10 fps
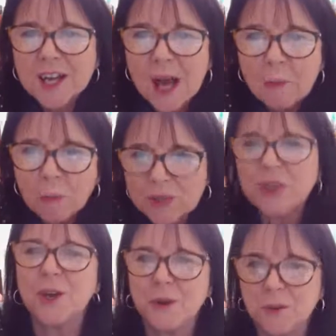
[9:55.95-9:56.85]
come
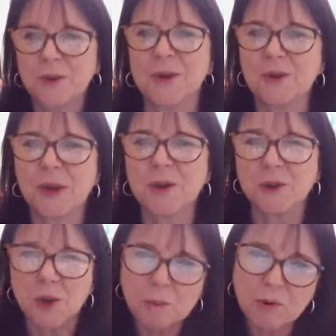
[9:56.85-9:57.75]
with you.
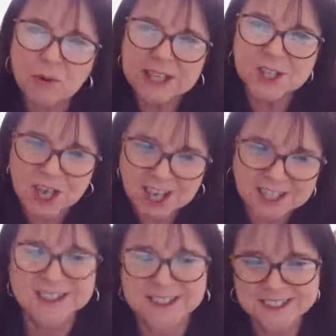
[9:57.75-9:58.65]
You're not preaching,